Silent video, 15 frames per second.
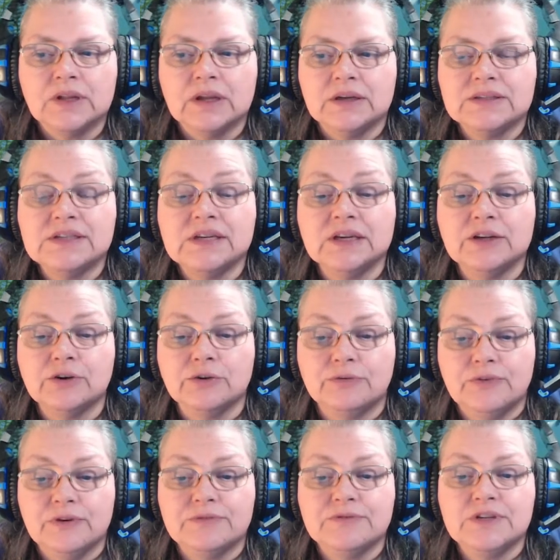10 or
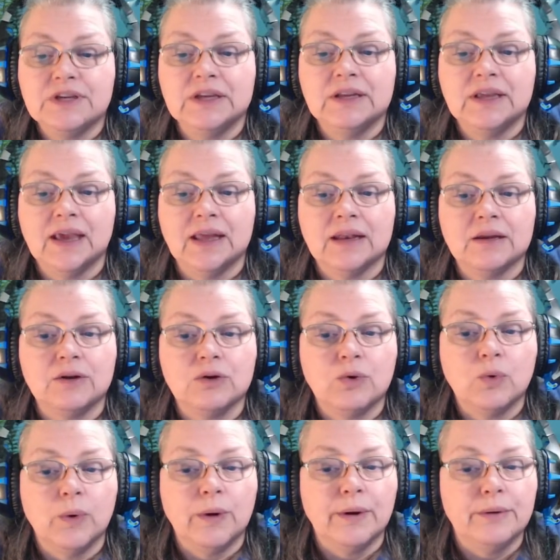15-gallon
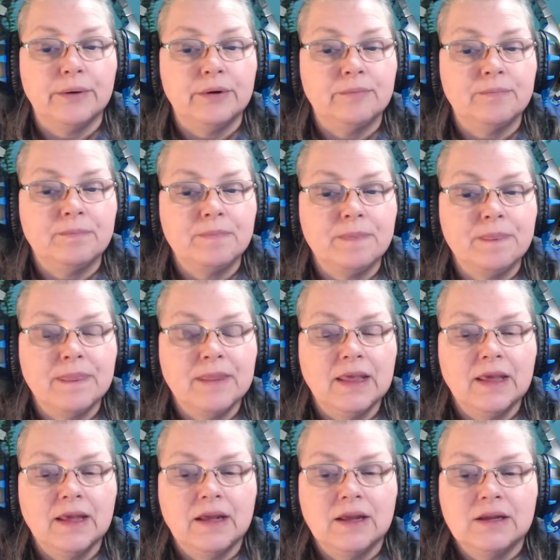aquarium.
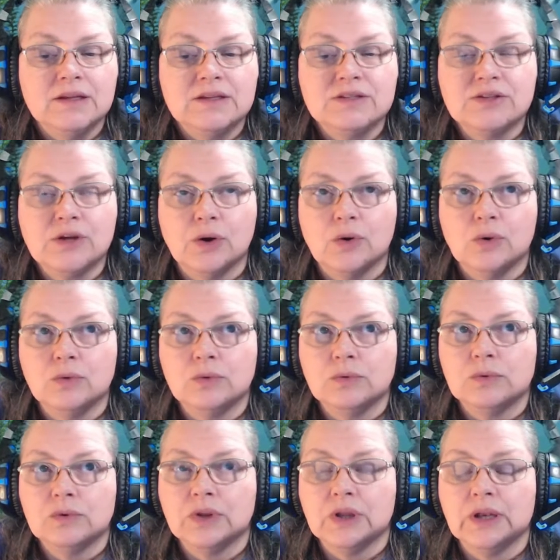So
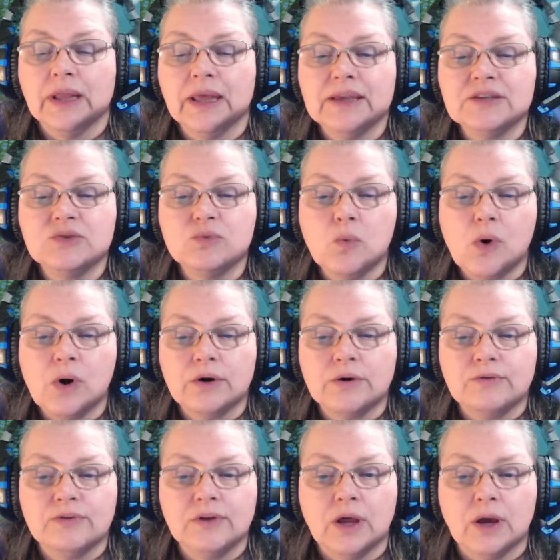the less water
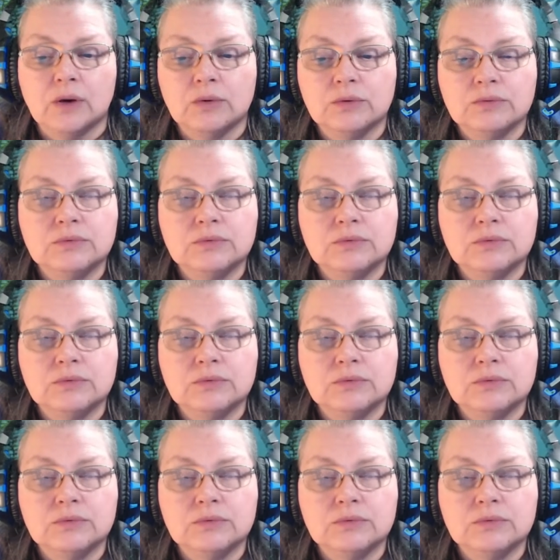flow